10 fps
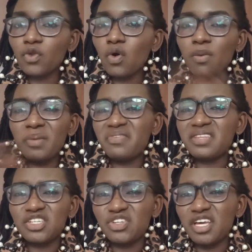or maybe the
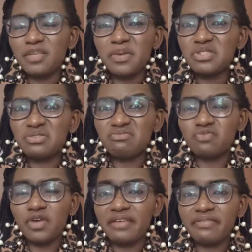natural hair, depends on
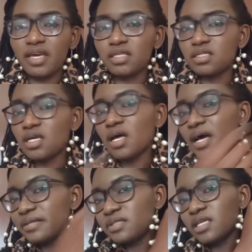what I find,
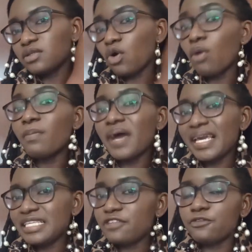and then
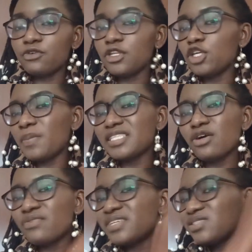combine it fully. You're better
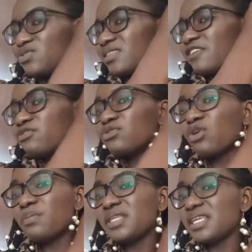off just doing the full
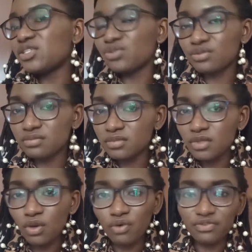combination
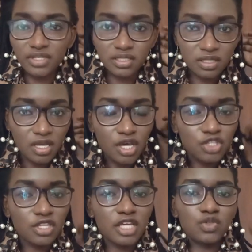of it,
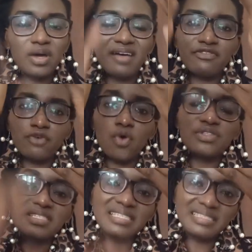so that you have
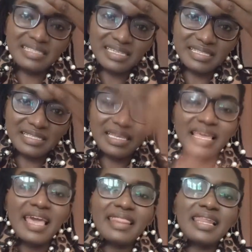consistency.
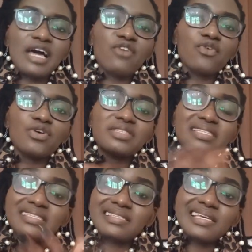The lack of
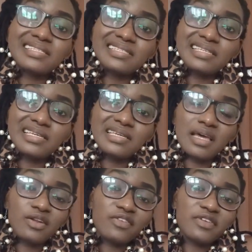consistency, I
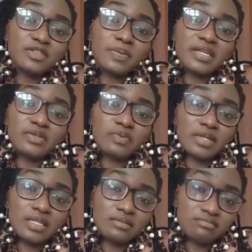don't know if I explained it
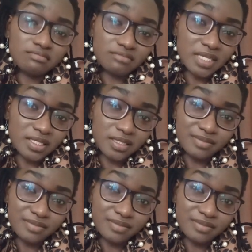well, but